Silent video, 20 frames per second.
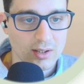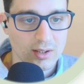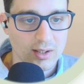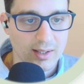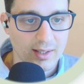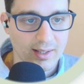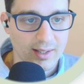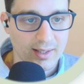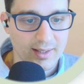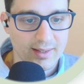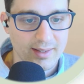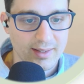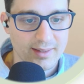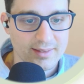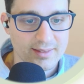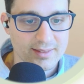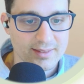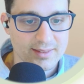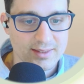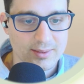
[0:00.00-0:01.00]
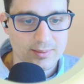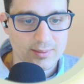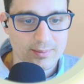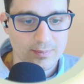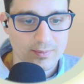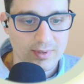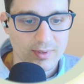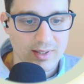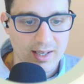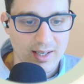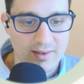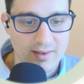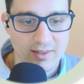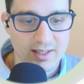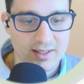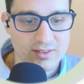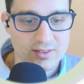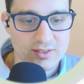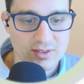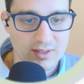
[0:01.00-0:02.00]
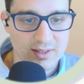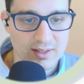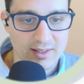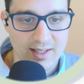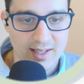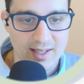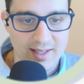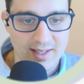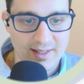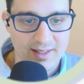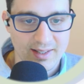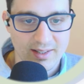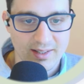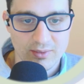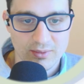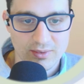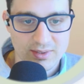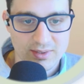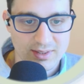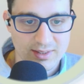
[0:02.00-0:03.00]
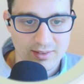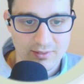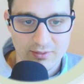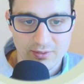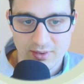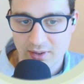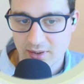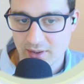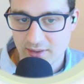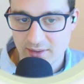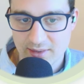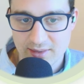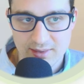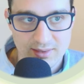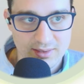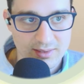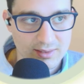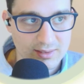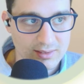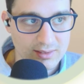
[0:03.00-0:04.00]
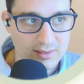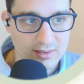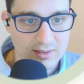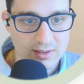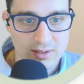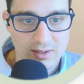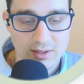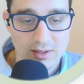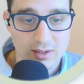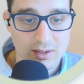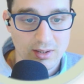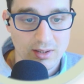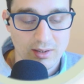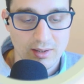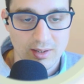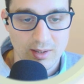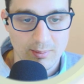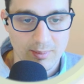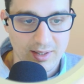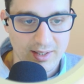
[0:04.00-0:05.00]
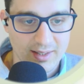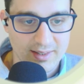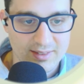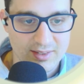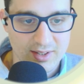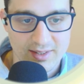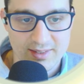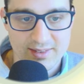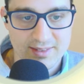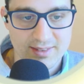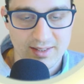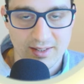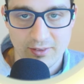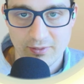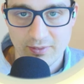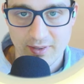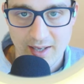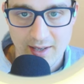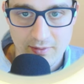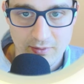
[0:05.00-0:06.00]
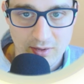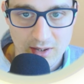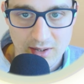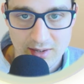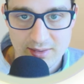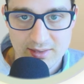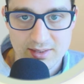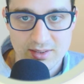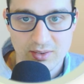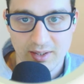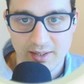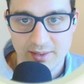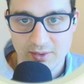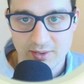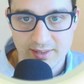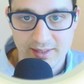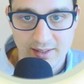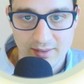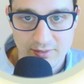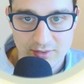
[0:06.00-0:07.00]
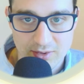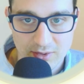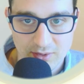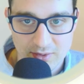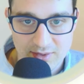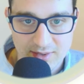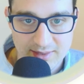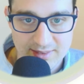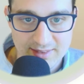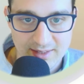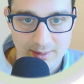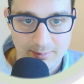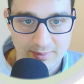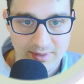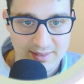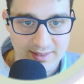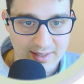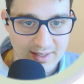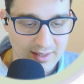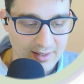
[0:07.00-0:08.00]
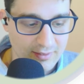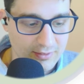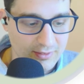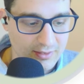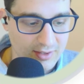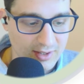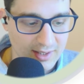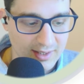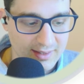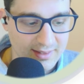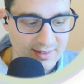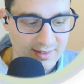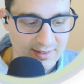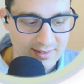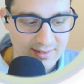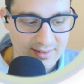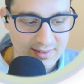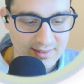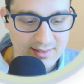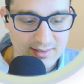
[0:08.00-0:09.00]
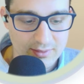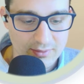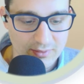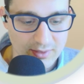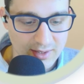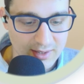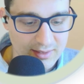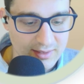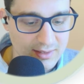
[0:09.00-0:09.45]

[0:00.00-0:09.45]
And I can use a different email address if I want, so I don't have to use the same that I have created this with.